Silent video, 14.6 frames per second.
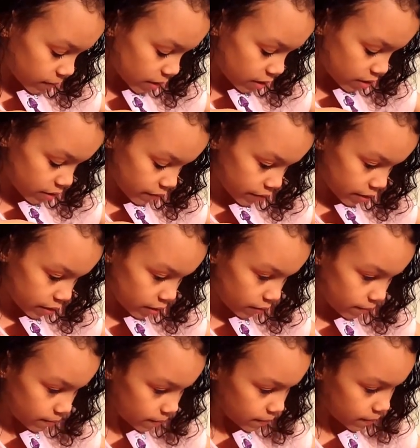Is he over here?
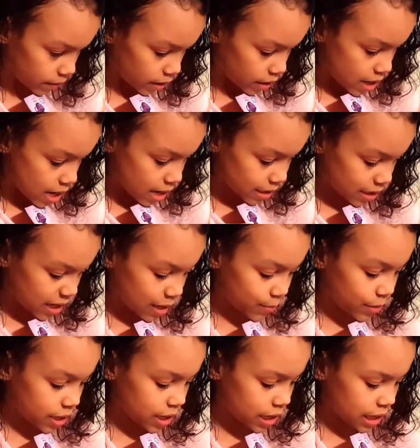His
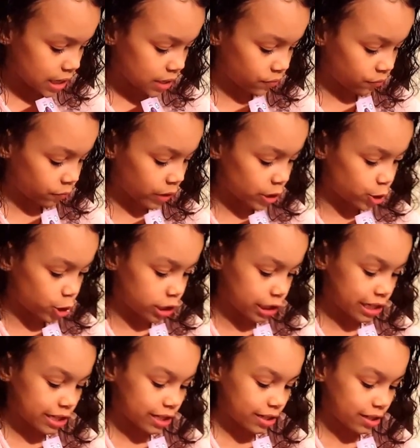name is
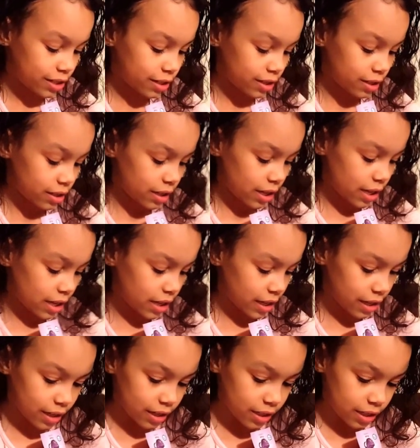Frenchie.
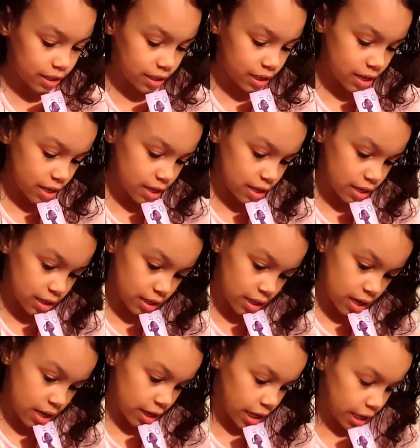And he is
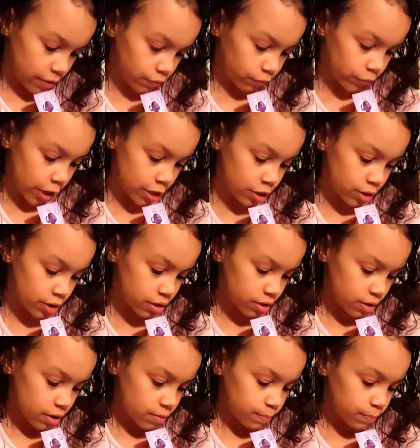a French
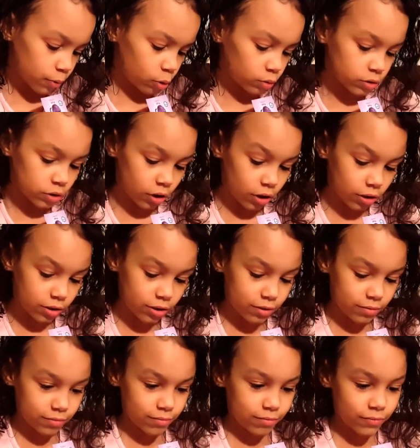bulldog.
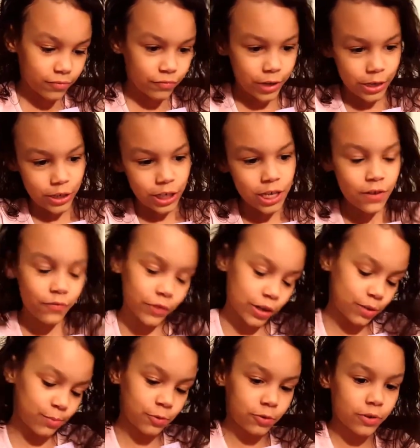Frenchie, French